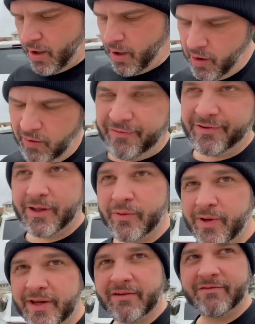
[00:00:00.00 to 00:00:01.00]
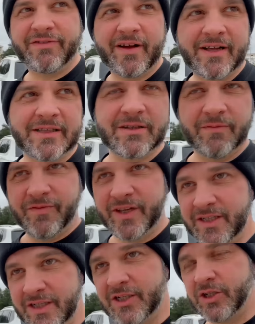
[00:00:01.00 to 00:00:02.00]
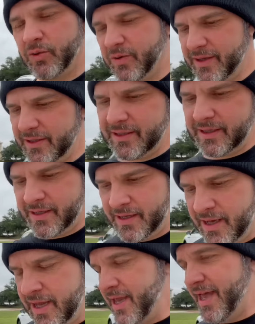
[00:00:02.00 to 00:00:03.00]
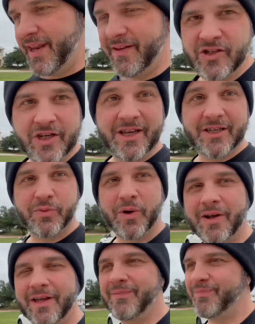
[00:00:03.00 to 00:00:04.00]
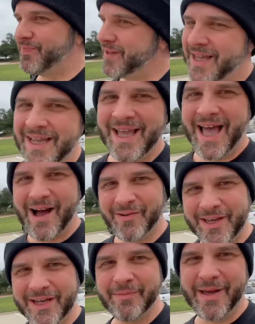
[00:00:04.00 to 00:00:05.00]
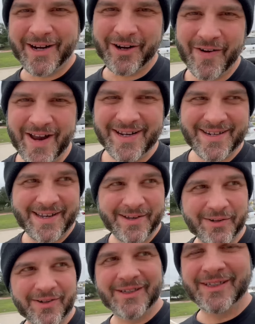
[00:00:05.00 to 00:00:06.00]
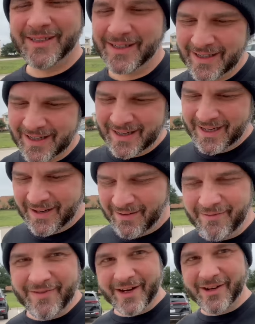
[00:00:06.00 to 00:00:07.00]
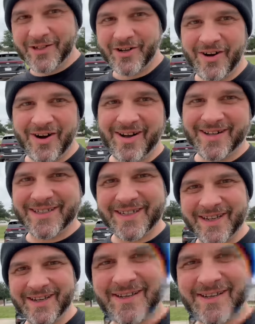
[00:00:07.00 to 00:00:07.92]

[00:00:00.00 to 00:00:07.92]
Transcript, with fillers: Hopefully we can find some vintage toys. And if she is working, I'll get them at a great deal. Fingers crossed.